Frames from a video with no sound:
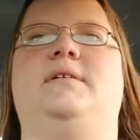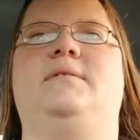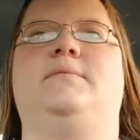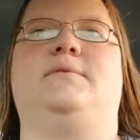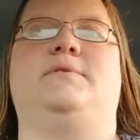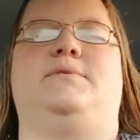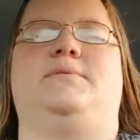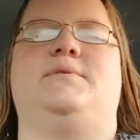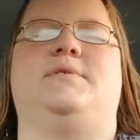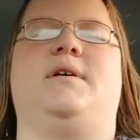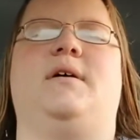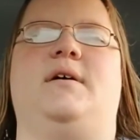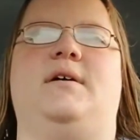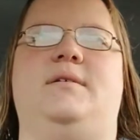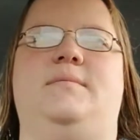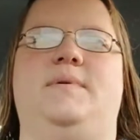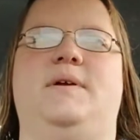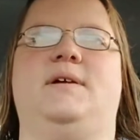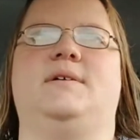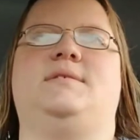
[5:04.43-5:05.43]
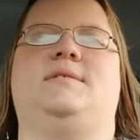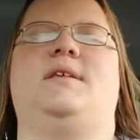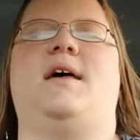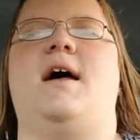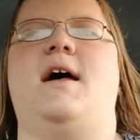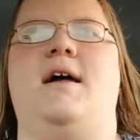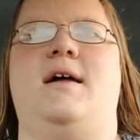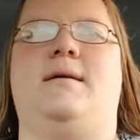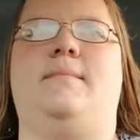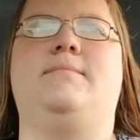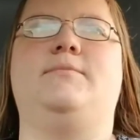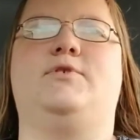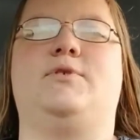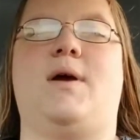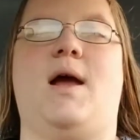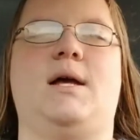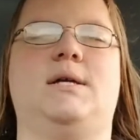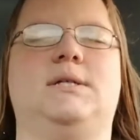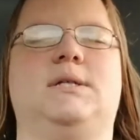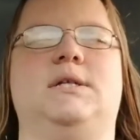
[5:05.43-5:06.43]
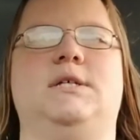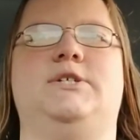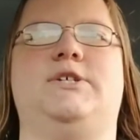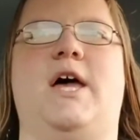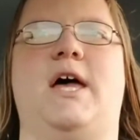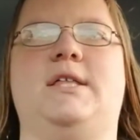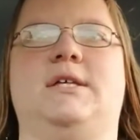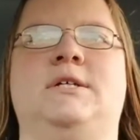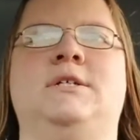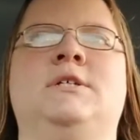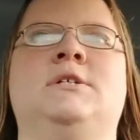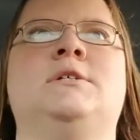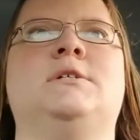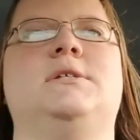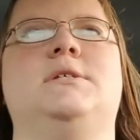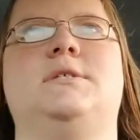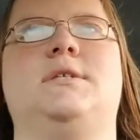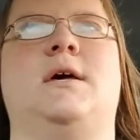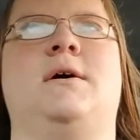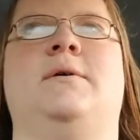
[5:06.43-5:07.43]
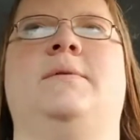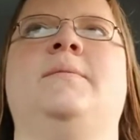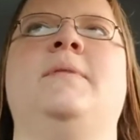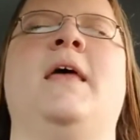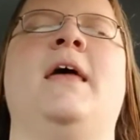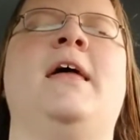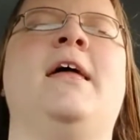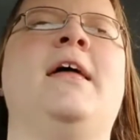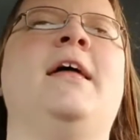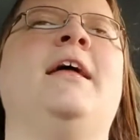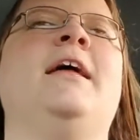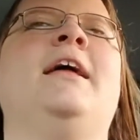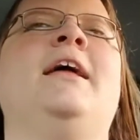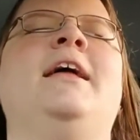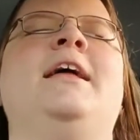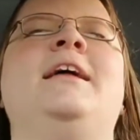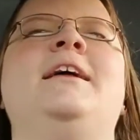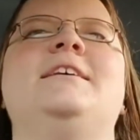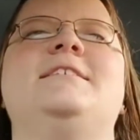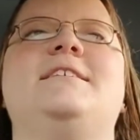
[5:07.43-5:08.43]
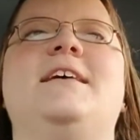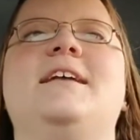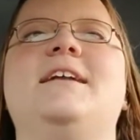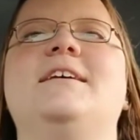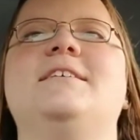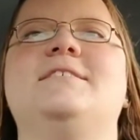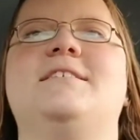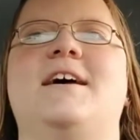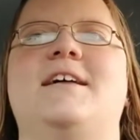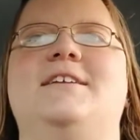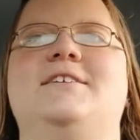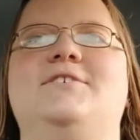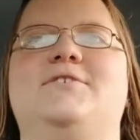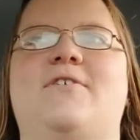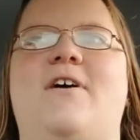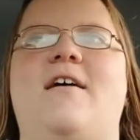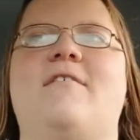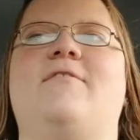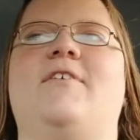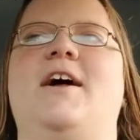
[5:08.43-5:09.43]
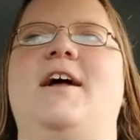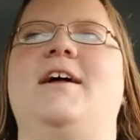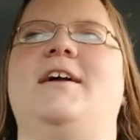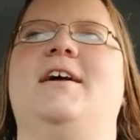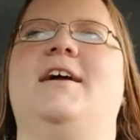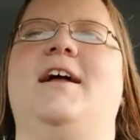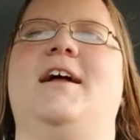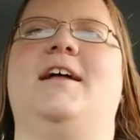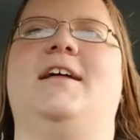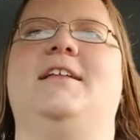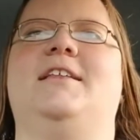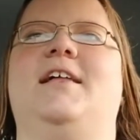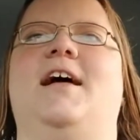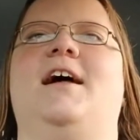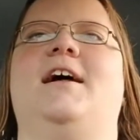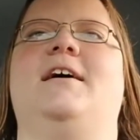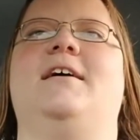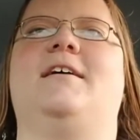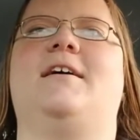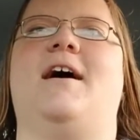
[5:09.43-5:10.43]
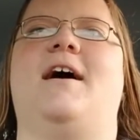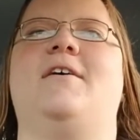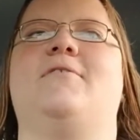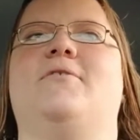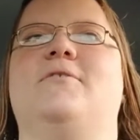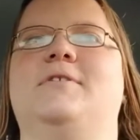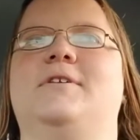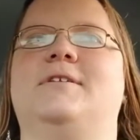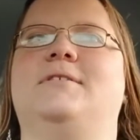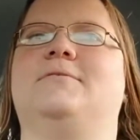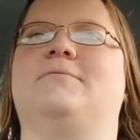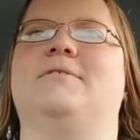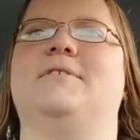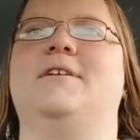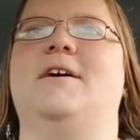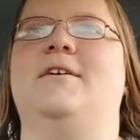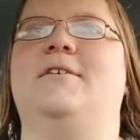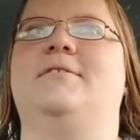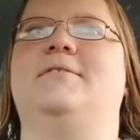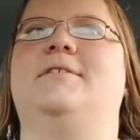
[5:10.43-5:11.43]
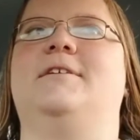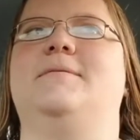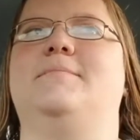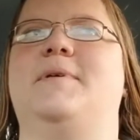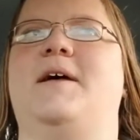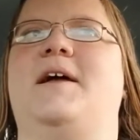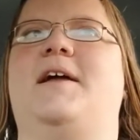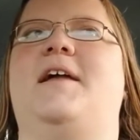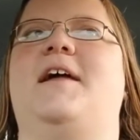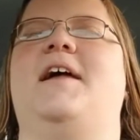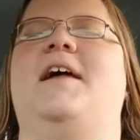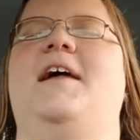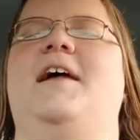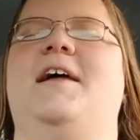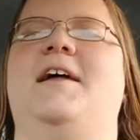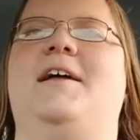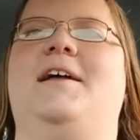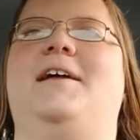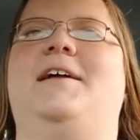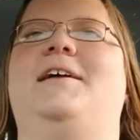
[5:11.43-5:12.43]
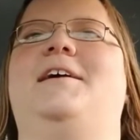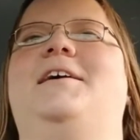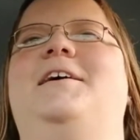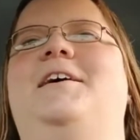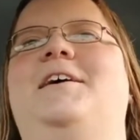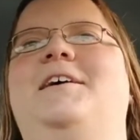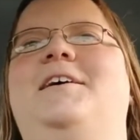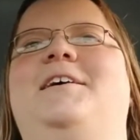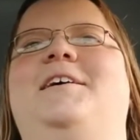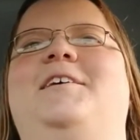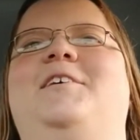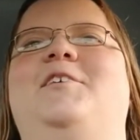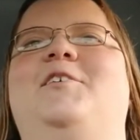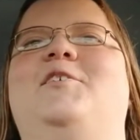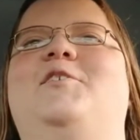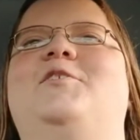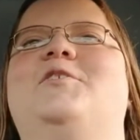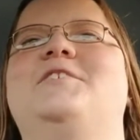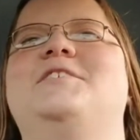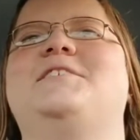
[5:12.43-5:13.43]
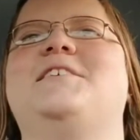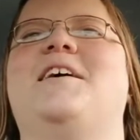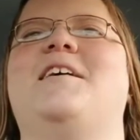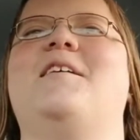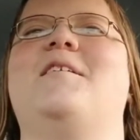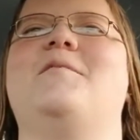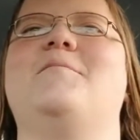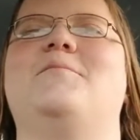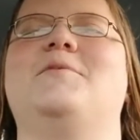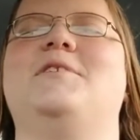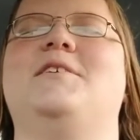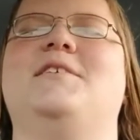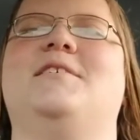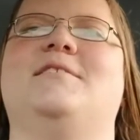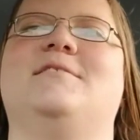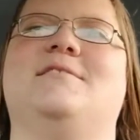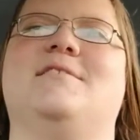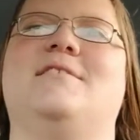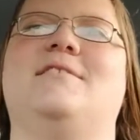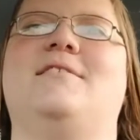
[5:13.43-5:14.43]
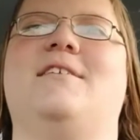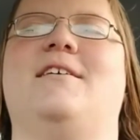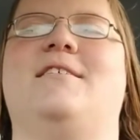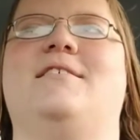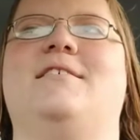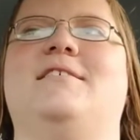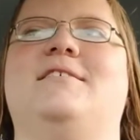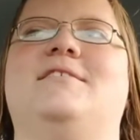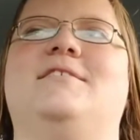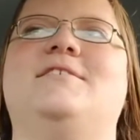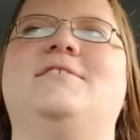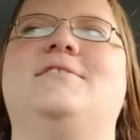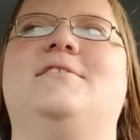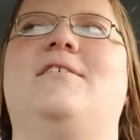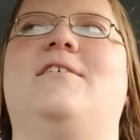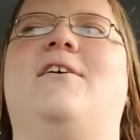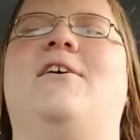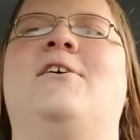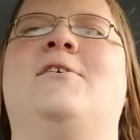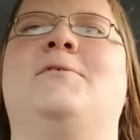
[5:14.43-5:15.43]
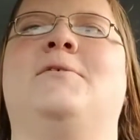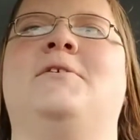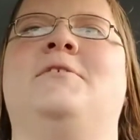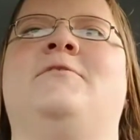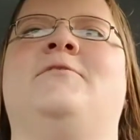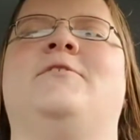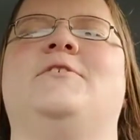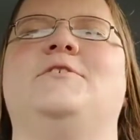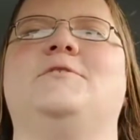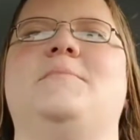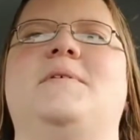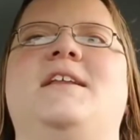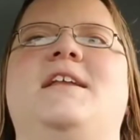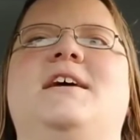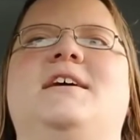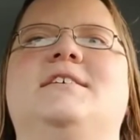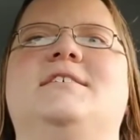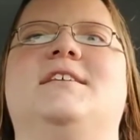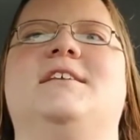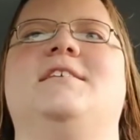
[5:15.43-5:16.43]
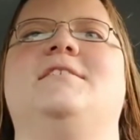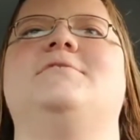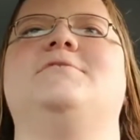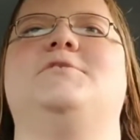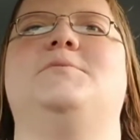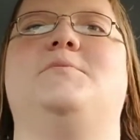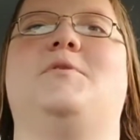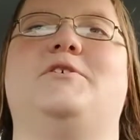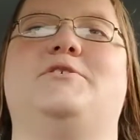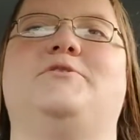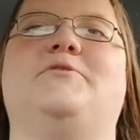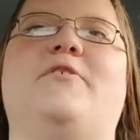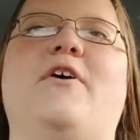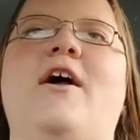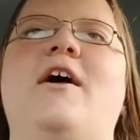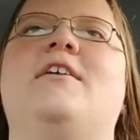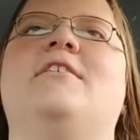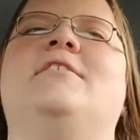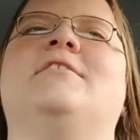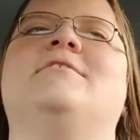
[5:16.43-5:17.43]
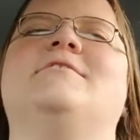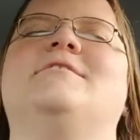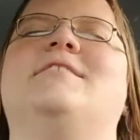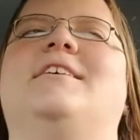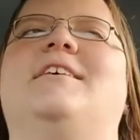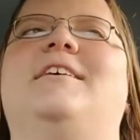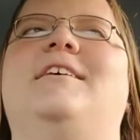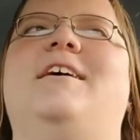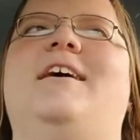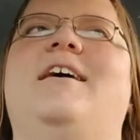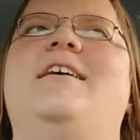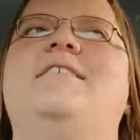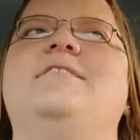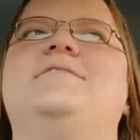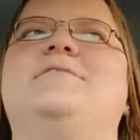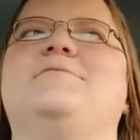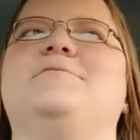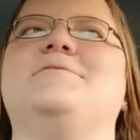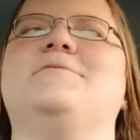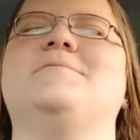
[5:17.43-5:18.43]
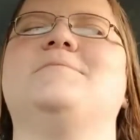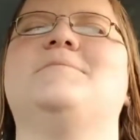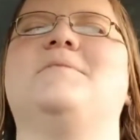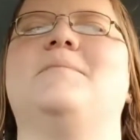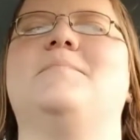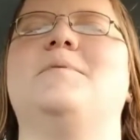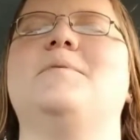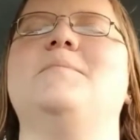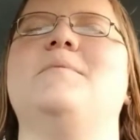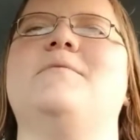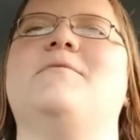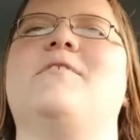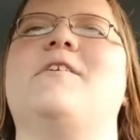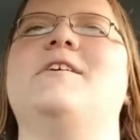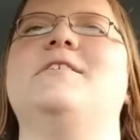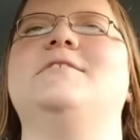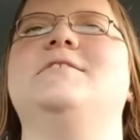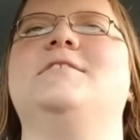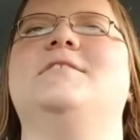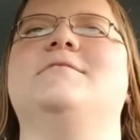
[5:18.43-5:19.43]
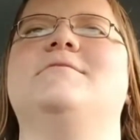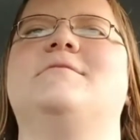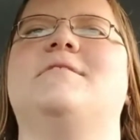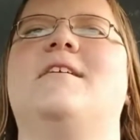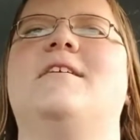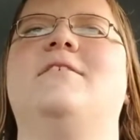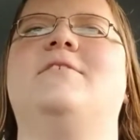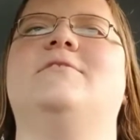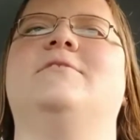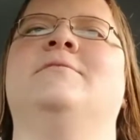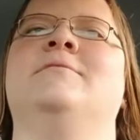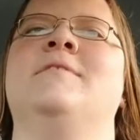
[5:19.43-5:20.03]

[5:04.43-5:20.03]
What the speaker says: which was good because I'm directionally challenged. So standing outside his driveway, and like I roll down the window and I'm like, hey, you know, what's up? And he goes, oh, nothing, because, you know, awkward first meetings. And he goes, you brought your friend? And I was like, yeah, I told you I was gonna bring my friend. He goes, oh.